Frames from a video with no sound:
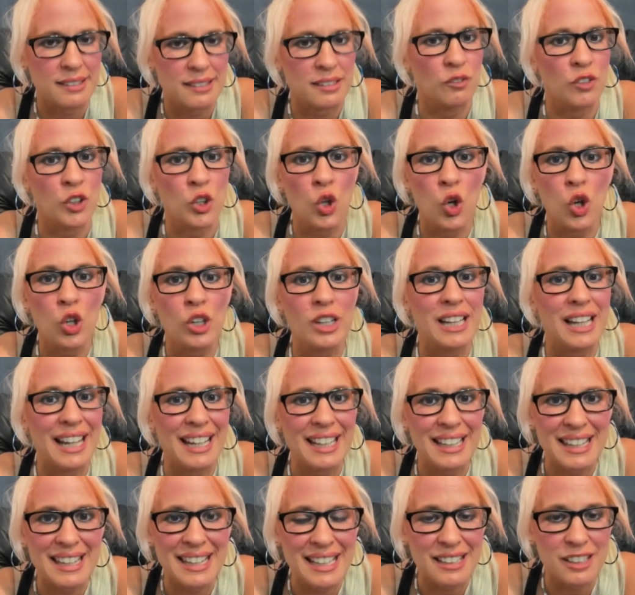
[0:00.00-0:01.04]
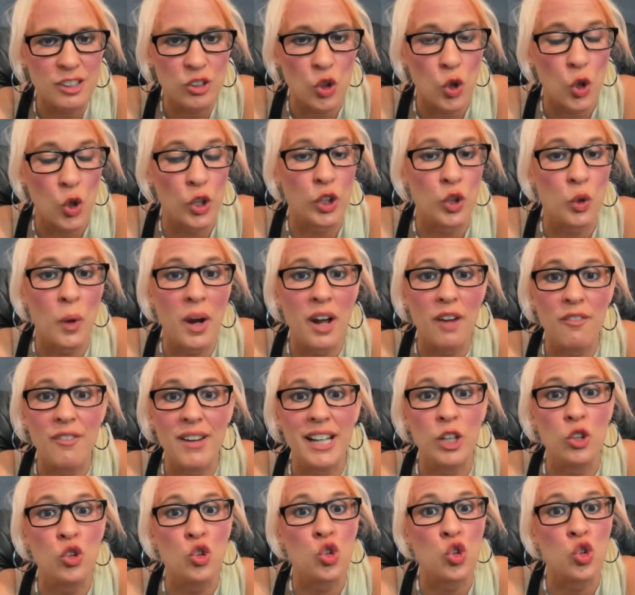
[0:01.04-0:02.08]
If you don't like this or you have
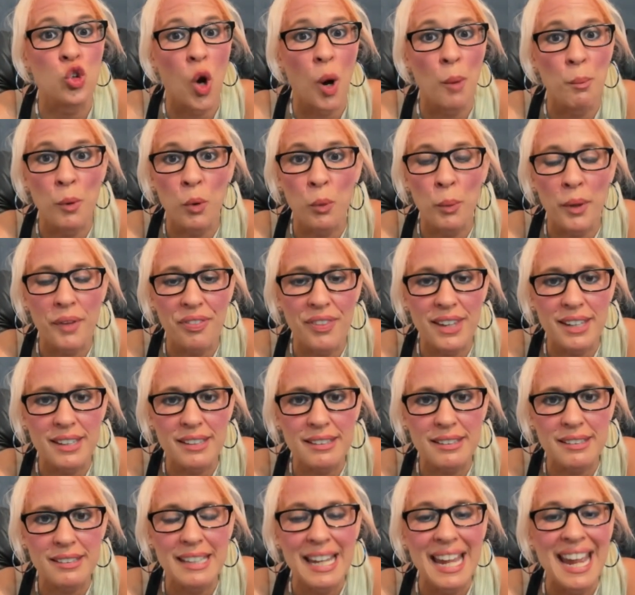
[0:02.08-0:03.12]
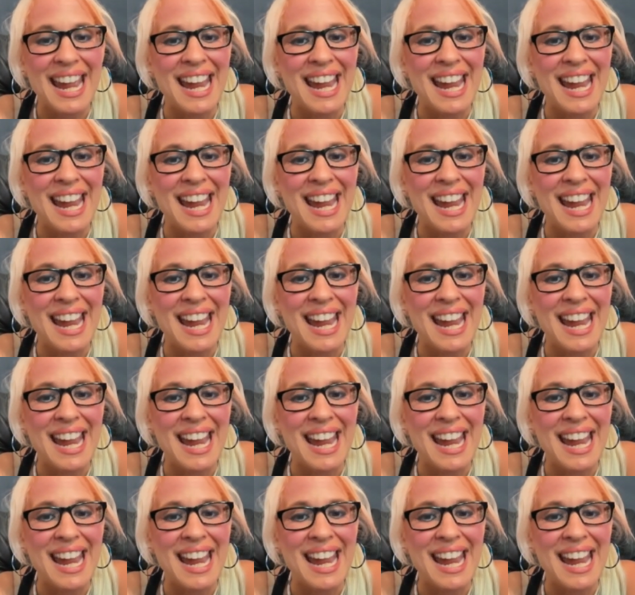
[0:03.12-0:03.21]
any trouble with this,